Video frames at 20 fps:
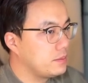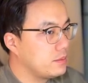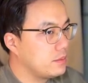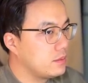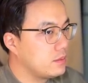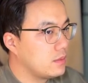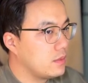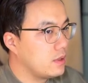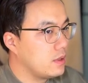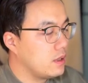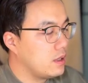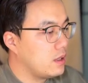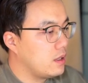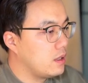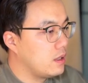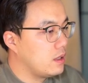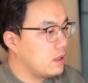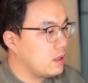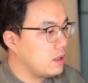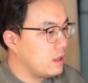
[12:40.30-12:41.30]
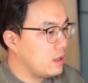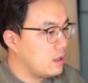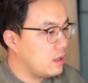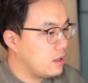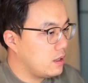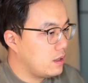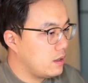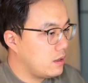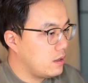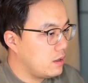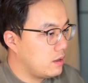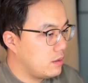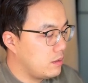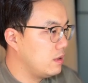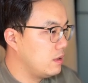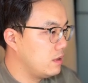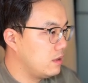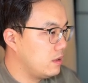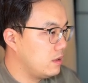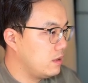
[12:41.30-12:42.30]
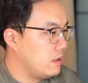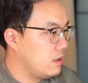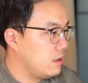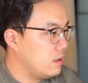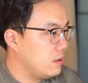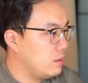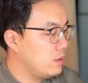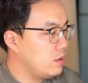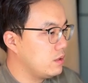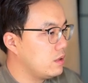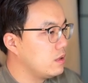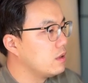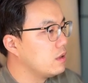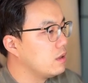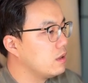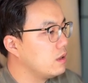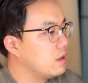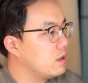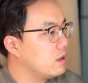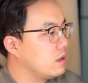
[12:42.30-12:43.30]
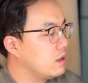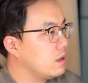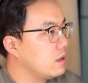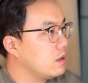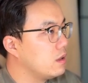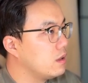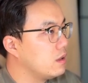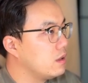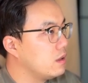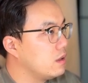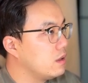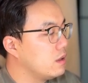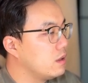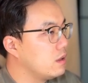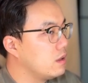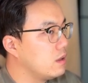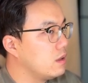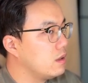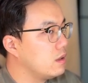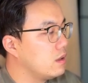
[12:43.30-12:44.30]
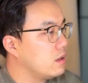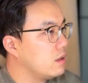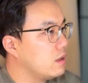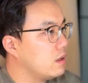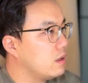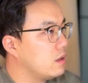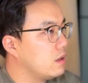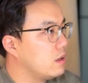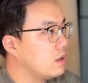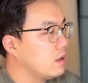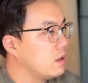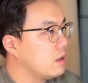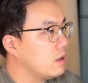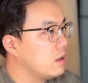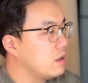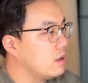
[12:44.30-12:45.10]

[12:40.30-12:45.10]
(no one is talking)